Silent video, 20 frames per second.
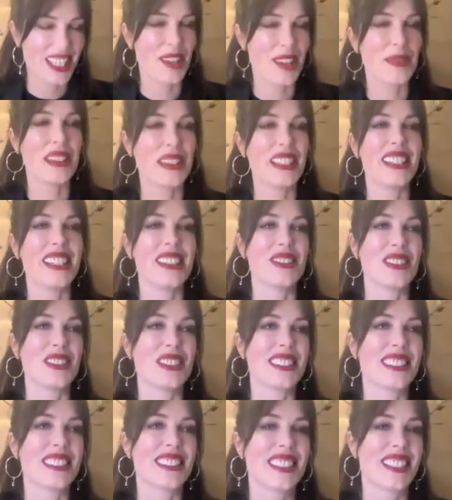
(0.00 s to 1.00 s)
I mean, it
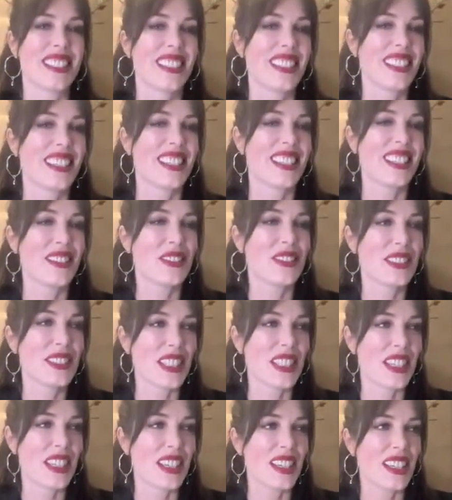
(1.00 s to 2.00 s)
was
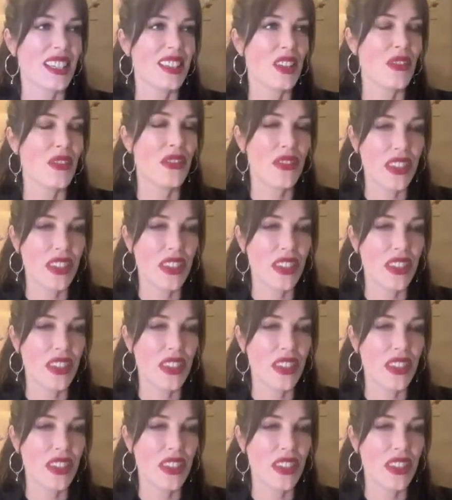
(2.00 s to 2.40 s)
a